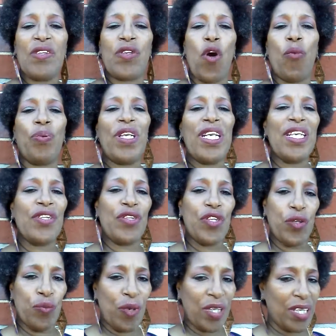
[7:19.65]
So please
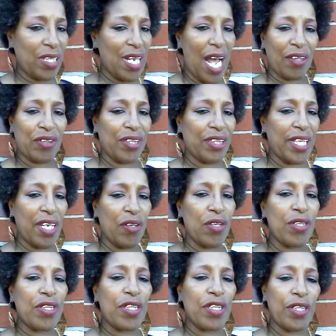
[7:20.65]
do what the doctors
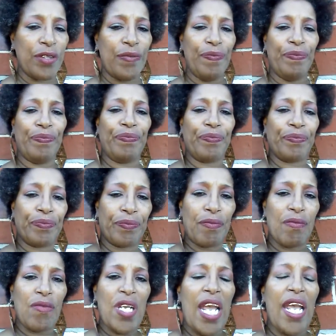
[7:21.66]
tell you to do.
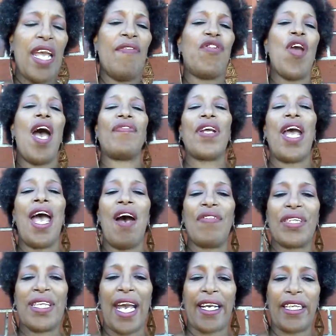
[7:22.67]
If you have to
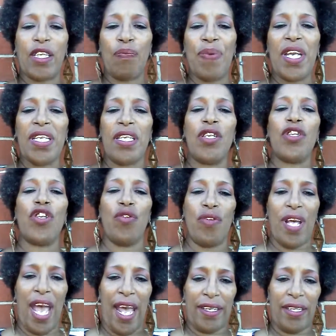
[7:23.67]
have a second opinion,
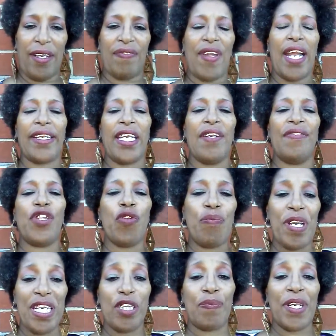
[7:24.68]
do that, if that gives
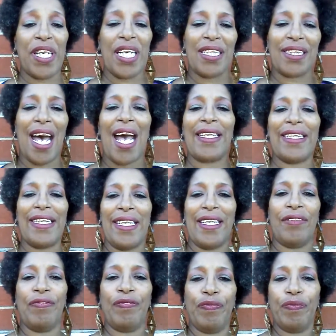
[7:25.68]
you peace, because I
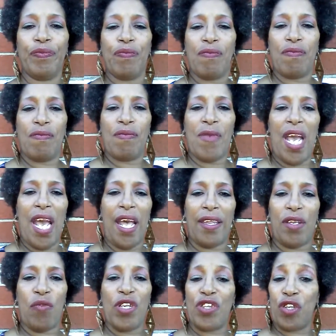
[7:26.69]
did.
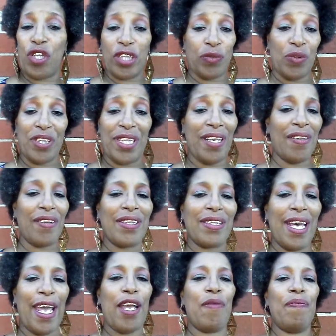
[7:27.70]
And the results were still
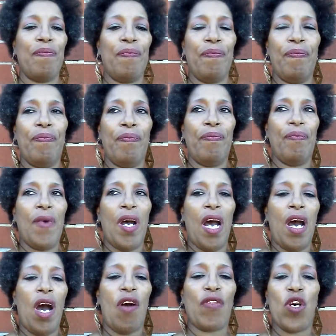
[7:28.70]
the same.
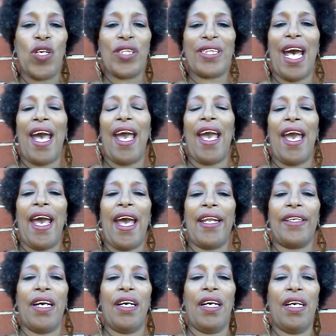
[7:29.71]
Of course, I
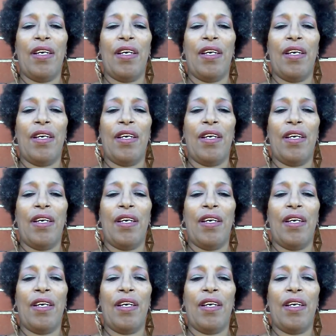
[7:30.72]
had